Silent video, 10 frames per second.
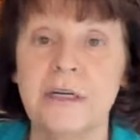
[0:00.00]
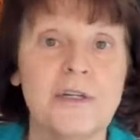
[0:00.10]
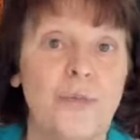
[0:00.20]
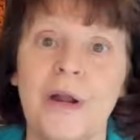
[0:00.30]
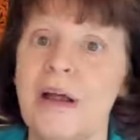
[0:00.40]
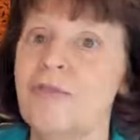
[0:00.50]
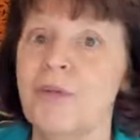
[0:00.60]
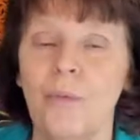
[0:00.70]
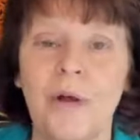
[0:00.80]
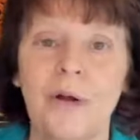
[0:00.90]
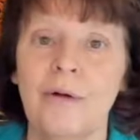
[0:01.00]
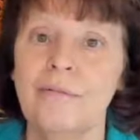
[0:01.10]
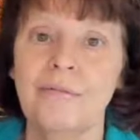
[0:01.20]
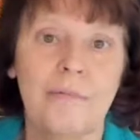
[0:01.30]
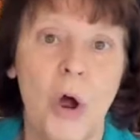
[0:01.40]
It's whatever the
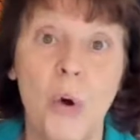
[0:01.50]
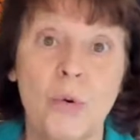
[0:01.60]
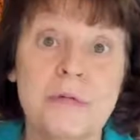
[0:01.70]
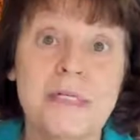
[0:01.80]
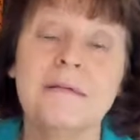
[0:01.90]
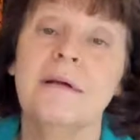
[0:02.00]
winner owns.